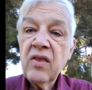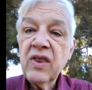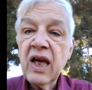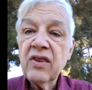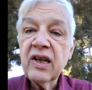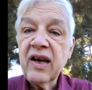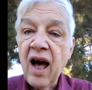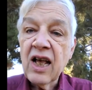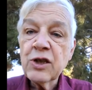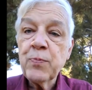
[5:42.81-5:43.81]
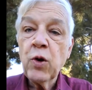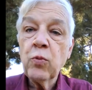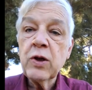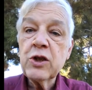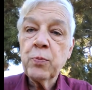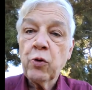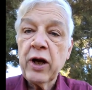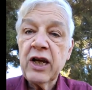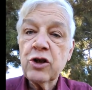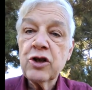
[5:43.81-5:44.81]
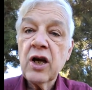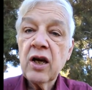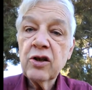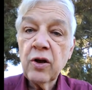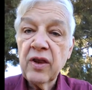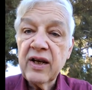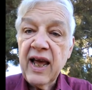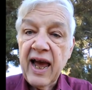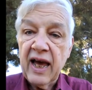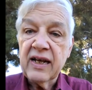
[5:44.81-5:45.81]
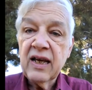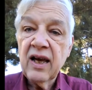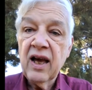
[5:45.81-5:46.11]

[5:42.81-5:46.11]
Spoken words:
that the gospel was preached to the dead,